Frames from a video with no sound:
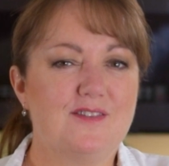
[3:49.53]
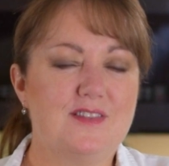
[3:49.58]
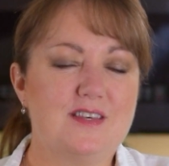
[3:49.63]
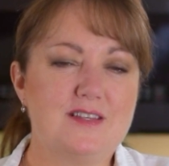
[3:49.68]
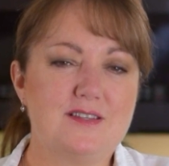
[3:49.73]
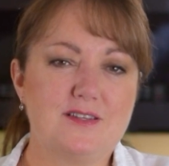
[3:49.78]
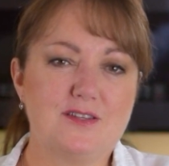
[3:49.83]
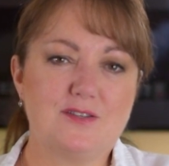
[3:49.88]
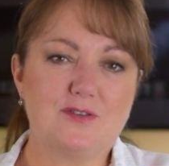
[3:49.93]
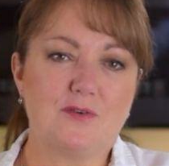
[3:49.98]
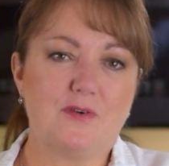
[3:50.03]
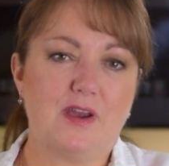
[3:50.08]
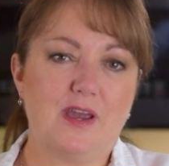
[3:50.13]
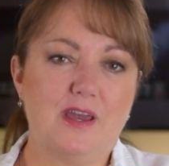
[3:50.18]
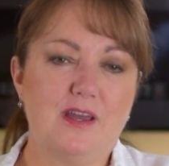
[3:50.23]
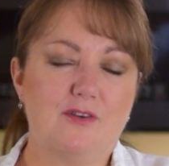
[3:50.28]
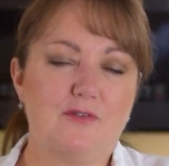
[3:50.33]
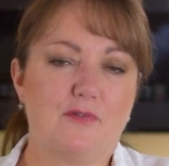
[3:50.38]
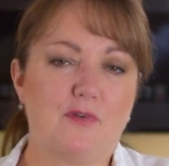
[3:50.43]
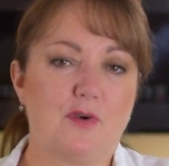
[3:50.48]
This is
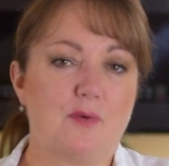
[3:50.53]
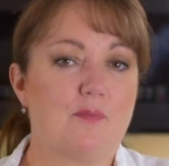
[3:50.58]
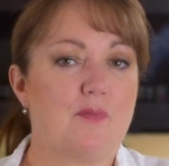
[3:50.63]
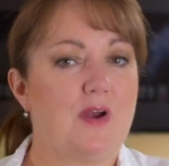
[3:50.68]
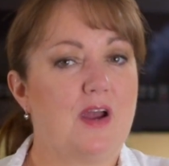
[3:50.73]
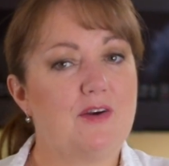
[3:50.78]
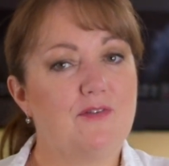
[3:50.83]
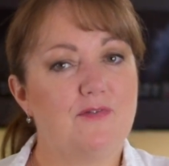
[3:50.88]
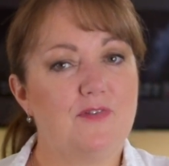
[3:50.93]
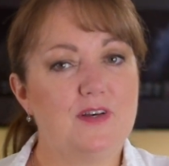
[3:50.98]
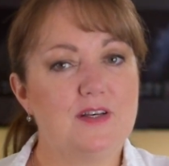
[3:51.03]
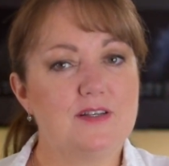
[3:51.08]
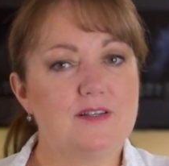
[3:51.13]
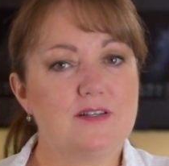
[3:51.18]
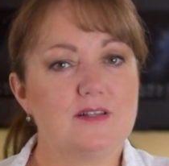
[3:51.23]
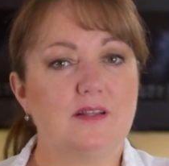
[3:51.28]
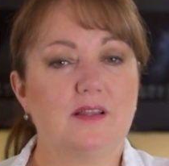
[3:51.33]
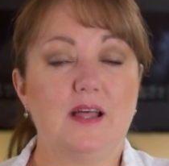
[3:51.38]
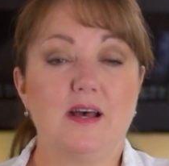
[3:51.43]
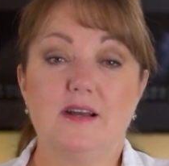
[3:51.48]
great for
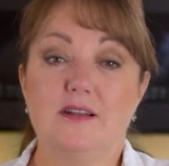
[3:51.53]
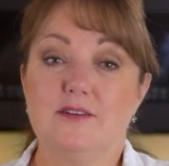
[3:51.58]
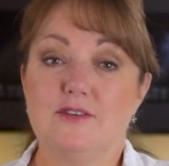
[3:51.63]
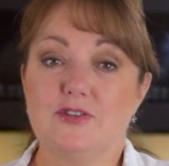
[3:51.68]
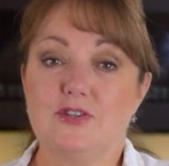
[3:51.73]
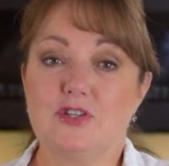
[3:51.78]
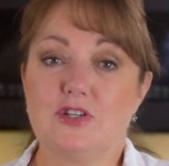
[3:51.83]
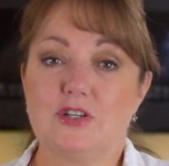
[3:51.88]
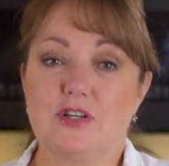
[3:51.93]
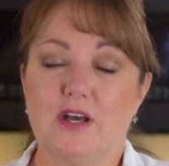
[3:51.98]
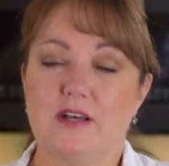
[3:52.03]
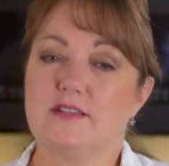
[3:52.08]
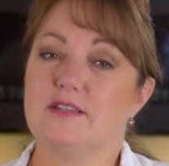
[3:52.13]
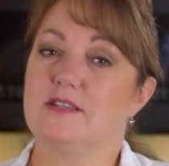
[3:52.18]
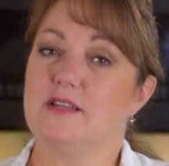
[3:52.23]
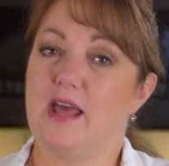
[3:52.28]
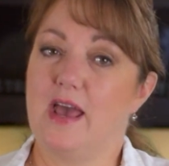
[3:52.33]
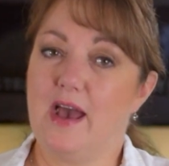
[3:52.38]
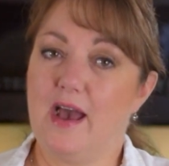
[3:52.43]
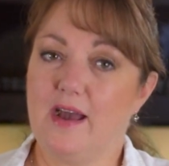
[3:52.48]
breakfast, lunch, a
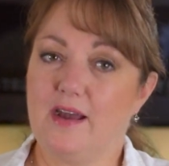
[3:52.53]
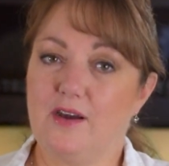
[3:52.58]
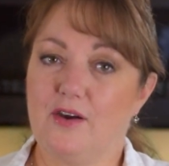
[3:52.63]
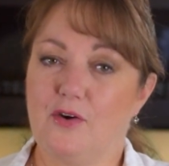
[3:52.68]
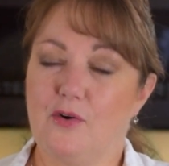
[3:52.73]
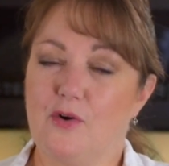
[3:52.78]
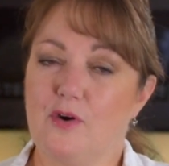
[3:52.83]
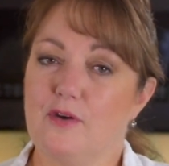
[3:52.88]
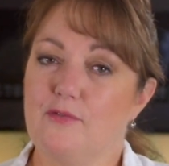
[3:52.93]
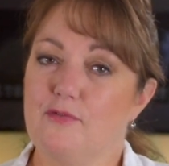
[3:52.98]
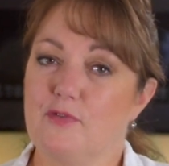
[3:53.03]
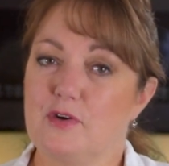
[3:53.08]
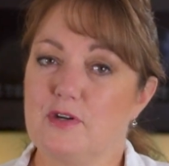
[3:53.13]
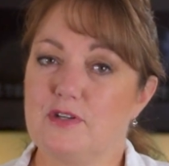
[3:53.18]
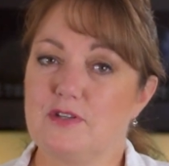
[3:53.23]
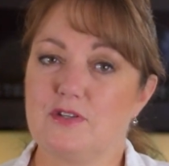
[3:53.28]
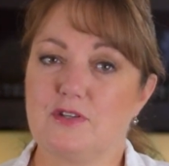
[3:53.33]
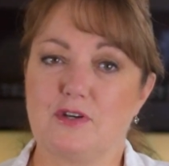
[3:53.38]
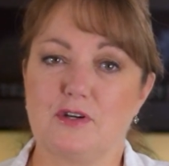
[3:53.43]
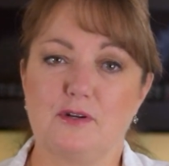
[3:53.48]
snack, or for
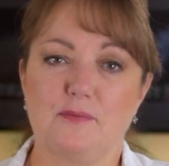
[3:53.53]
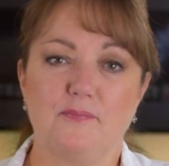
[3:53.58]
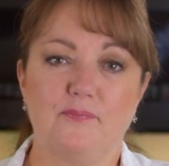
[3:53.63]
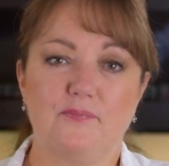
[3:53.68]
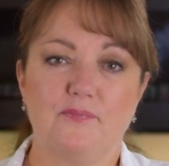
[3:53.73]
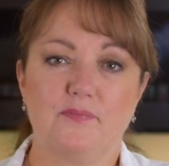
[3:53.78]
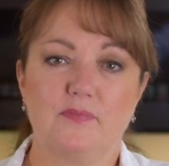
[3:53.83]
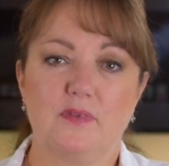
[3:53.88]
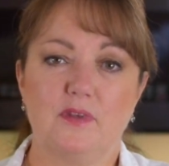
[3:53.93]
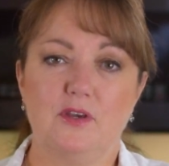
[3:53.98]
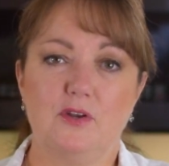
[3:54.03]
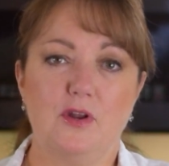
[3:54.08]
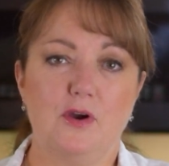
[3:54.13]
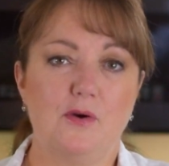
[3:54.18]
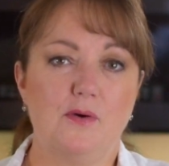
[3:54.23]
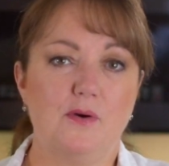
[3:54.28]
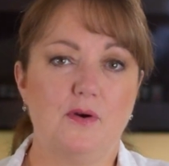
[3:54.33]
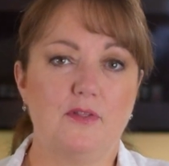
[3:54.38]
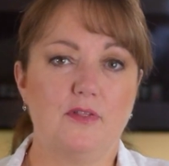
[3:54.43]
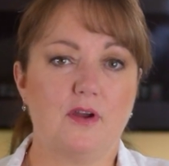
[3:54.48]
dessert. You
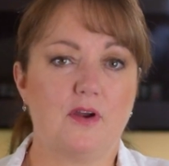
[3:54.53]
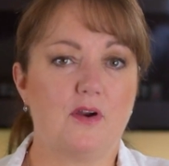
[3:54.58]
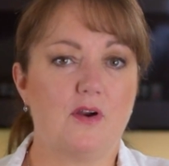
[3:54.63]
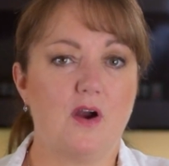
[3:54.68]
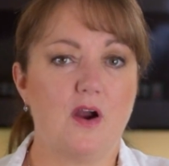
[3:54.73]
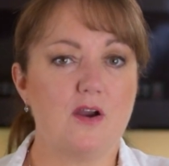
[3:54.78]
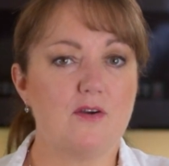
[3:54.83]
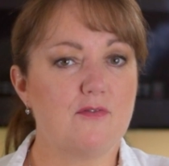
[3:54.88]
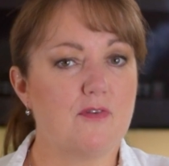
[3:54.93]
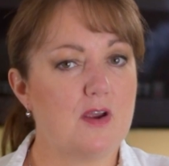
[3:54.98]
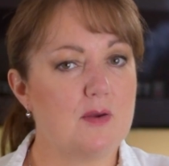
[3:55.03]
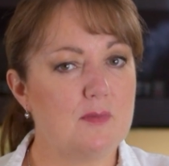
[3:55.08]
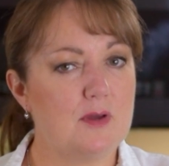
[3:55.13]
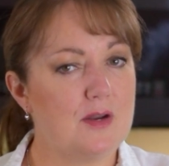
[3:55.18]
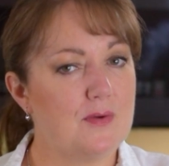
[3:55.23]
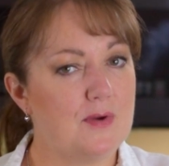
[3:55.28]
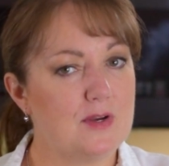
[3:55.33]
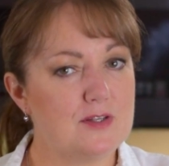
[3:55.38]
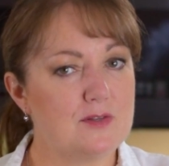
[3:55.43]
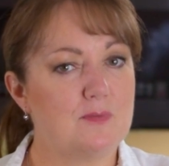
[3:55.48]
know, there aren't very
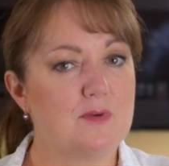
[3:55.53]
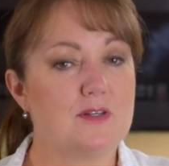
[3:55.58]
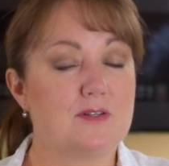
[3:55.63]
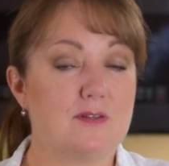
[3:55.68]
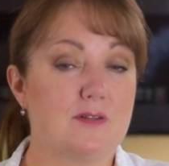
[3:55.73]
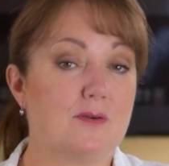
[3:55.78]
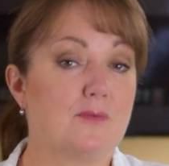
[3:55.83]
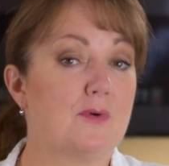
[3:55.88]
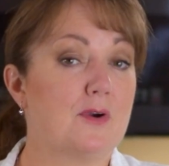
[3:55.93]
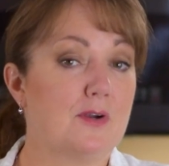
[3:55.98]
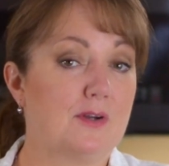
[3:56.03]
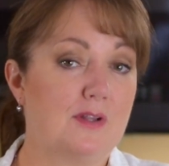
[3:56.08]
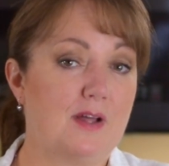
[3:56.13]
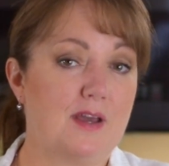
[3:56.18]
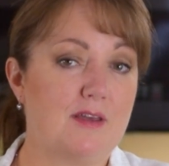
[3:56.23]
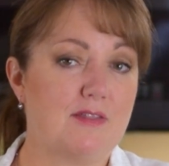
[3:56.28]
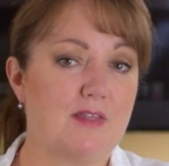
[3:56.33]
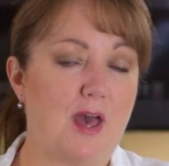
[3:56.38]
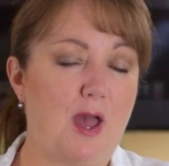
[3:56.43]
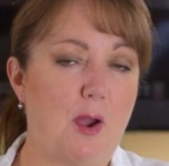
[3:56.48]
many recipes that work
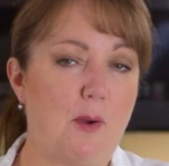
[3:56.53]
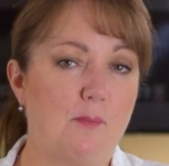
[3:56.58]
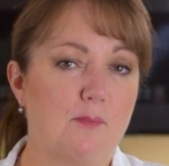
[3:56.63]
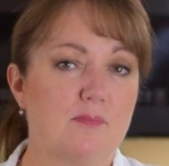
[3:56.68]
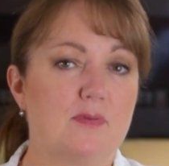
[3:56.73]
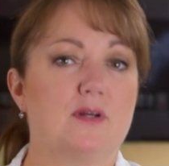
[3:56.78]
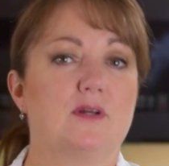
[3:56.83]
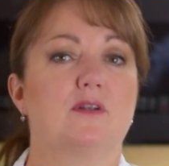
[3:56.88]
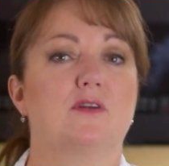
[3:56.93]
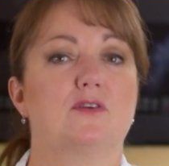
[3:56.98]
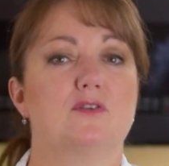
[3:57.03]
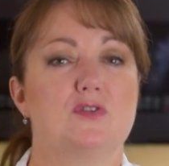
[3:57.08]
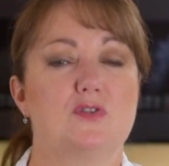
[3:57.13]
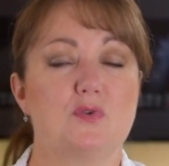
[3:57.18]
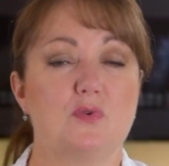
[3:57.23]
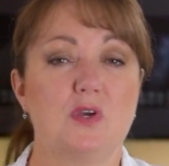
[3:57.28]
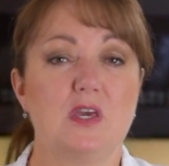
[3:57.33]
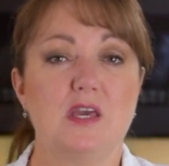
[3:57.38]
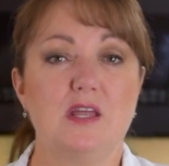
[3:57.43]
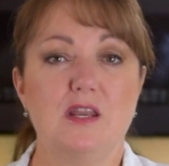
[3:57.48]
like that, but
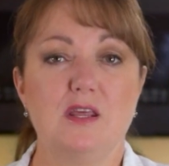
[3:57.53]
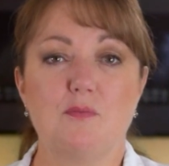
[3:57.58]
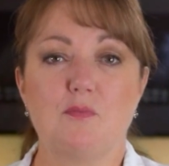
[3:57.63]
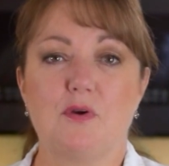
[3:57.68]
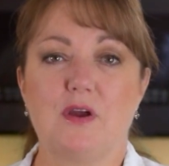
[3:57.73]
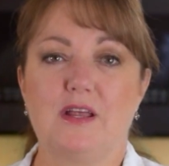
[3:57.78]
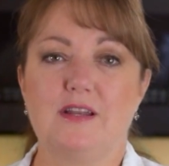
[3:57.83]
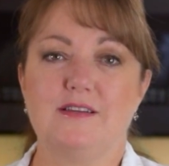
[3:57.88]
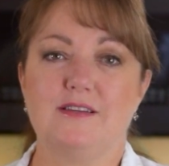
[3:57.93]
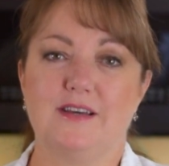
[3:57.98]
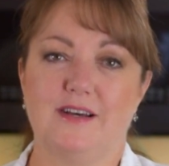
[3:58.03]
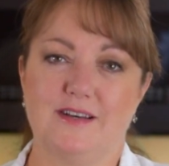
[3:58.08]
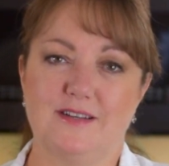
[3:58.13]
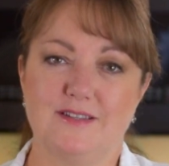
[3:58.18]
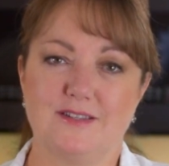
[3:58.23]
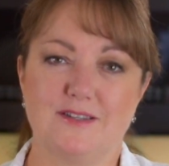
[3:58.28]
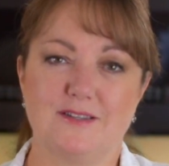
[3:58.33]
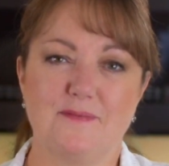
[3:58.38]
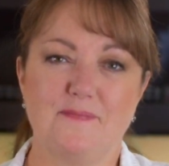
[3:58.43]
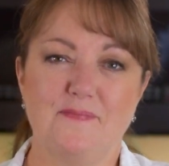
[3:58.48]
zucchini bread
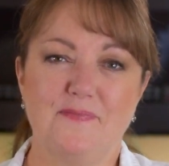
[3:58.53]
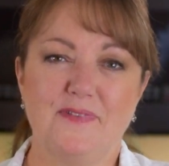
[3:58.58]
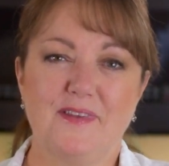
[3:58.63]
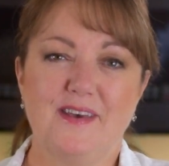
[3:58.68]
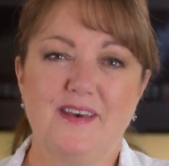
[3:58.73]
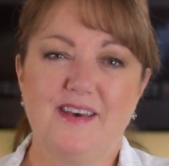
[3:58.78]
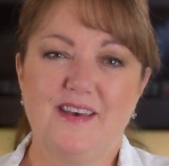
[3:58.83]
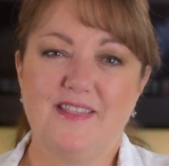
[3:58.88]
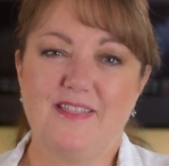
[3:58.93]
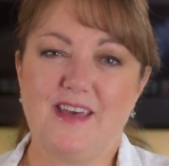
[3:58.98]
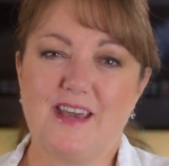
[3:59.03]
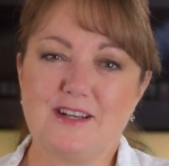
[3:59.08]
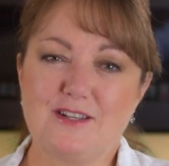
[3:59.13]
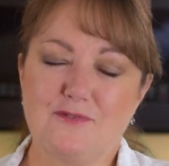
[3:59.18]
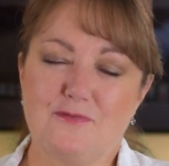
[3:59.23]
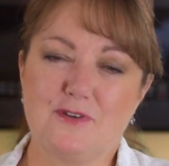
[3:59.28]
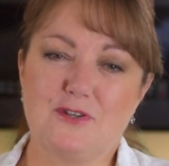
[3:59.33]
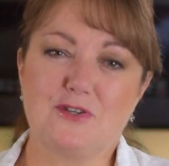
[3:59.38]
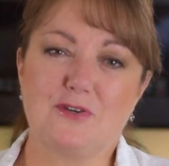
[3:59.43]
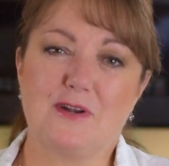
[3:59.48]
does.
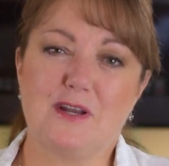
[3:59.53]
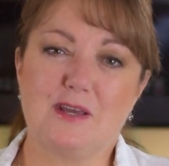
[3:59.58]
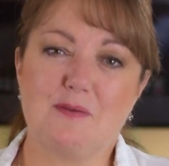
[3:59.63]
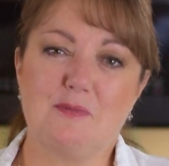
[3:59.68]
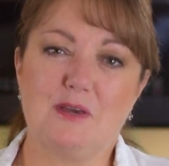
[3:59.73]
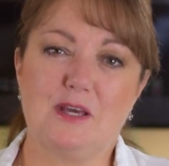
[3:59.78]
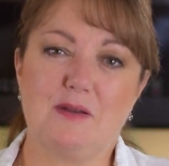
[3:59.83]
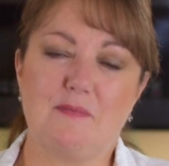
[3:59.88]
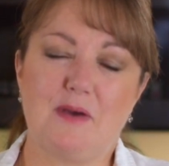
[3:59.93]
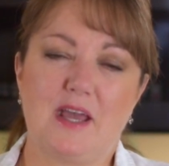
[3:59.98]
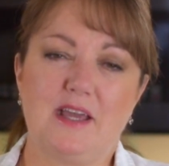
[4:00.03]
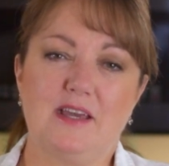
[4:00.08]
Thanks for joining me in my